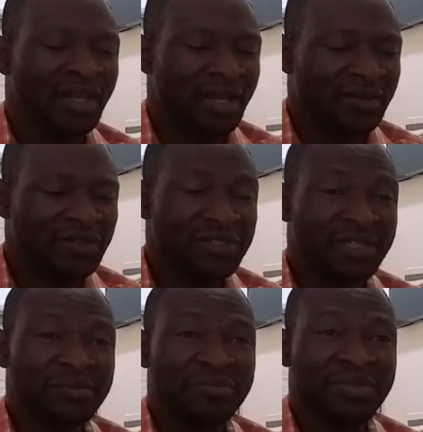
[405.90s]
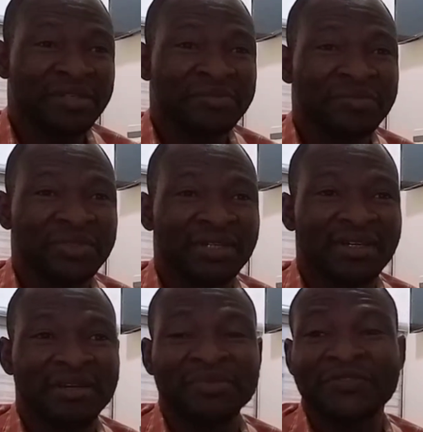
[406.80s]
An ultrasound beam
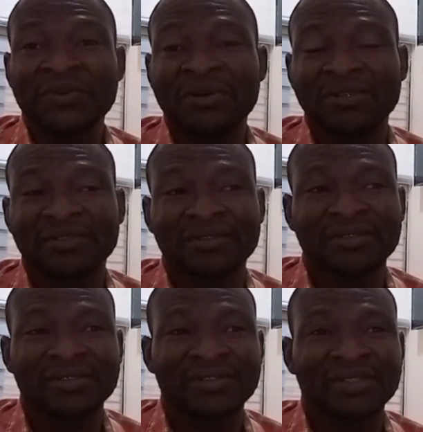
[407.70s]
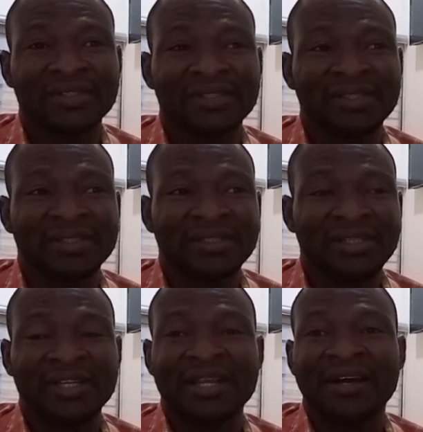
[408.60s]
can be focused
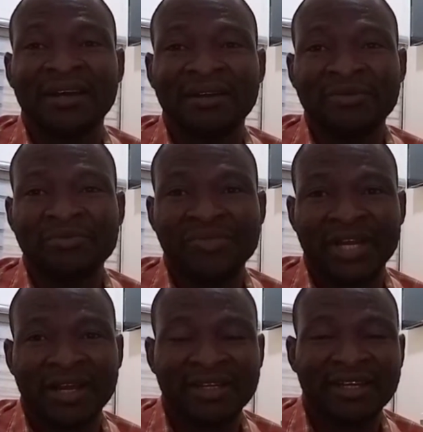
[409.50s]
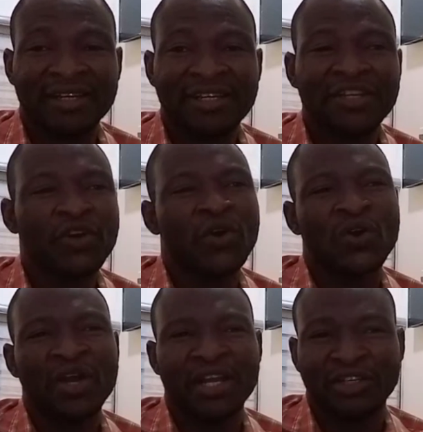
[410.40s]
either mechanically
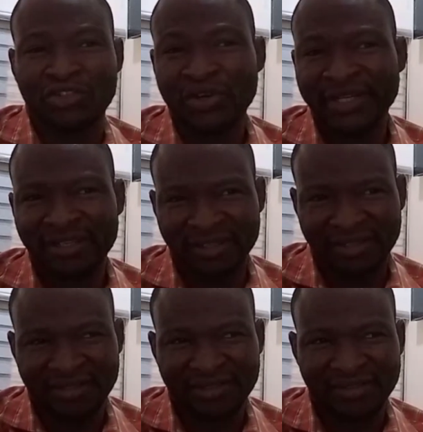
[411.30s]
or electronically.